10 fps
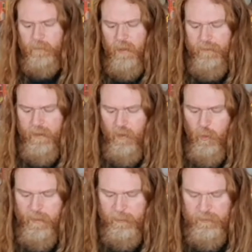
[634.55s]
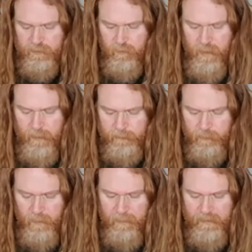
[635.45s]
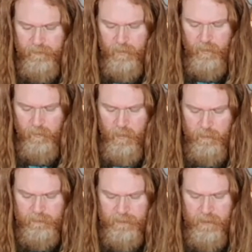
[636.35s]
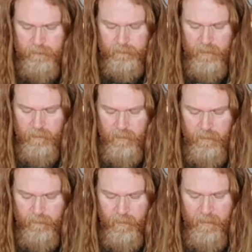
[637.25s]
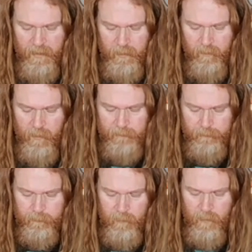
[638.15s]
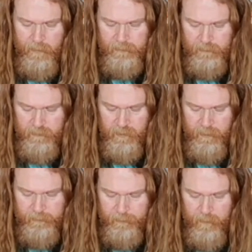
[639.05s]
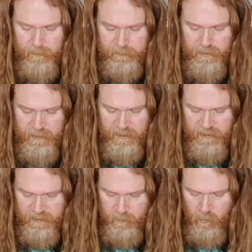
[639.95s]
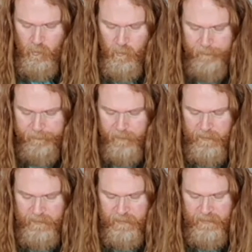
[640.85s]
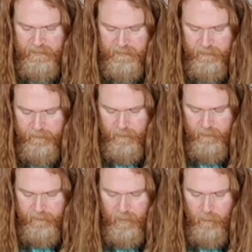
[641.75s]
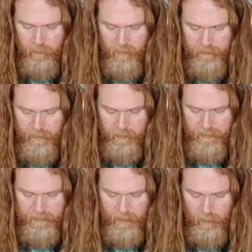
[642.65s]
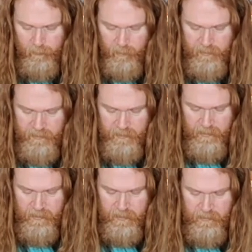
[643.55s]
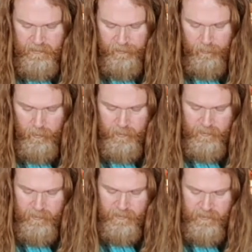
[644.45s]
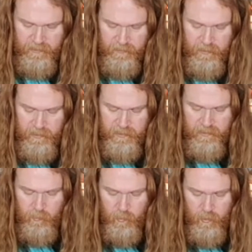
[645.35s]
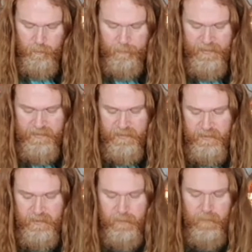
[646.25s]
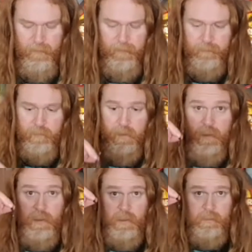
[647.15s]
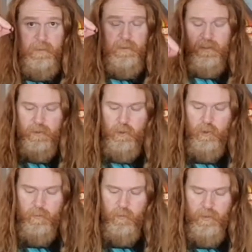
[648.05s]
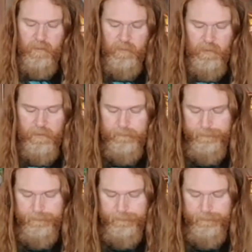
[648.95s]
I think the comic books are written back to front as well, aren't they? You read them from the back cover. So this is small slices of kelp rather than the big kelp knots, because I thought I'd use the small little pieces because they cook more evenly.